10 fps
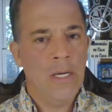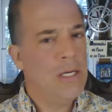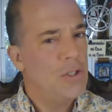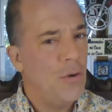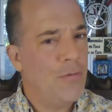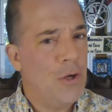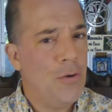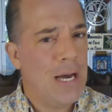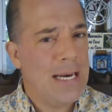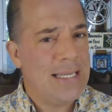So if the
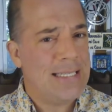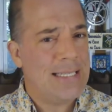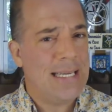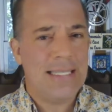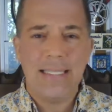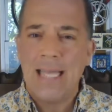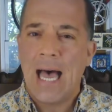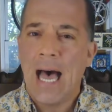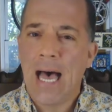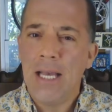United States is the
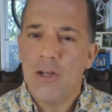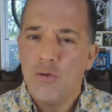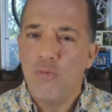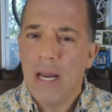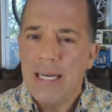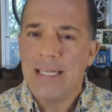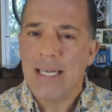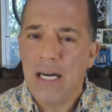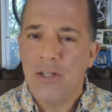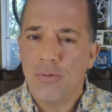highest ranked
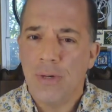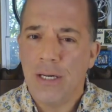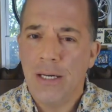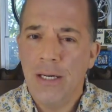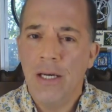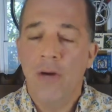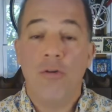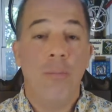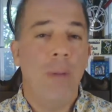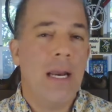country for
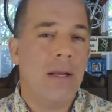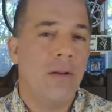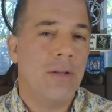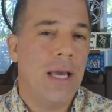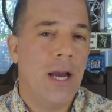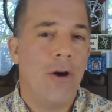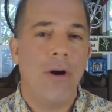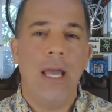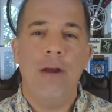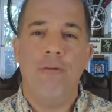medical care
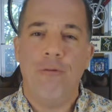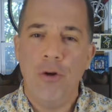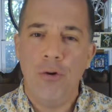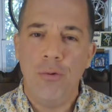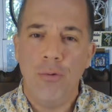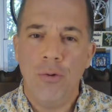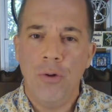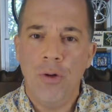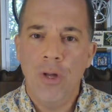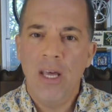and food,
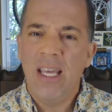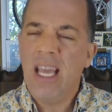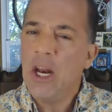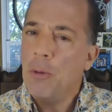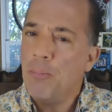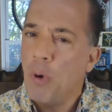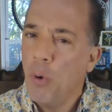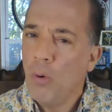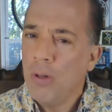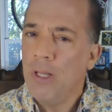yet it
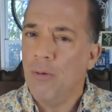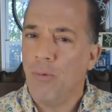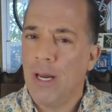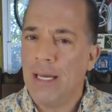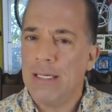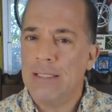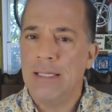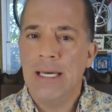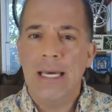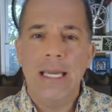poorly ranks
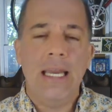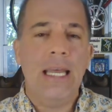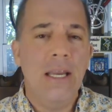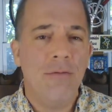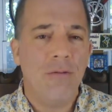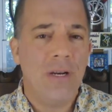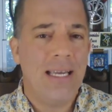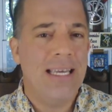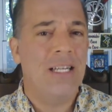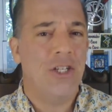in infant
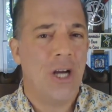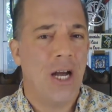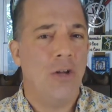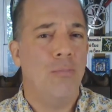and child